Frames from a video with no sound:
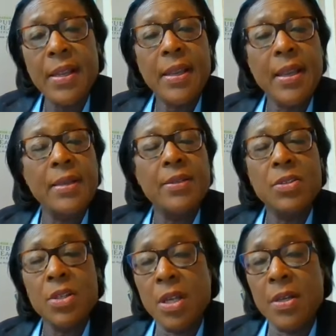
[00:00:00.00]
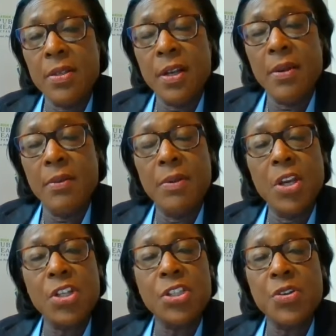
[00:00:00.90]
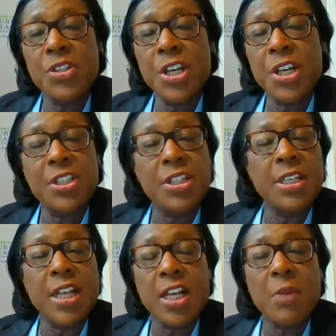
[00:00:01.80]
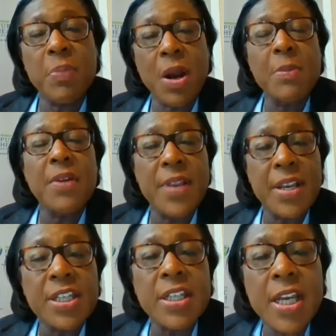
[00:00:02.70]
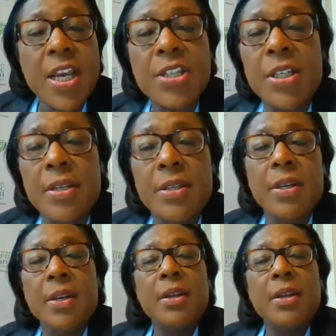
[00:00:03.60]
and the Association, Indiana Department of Education,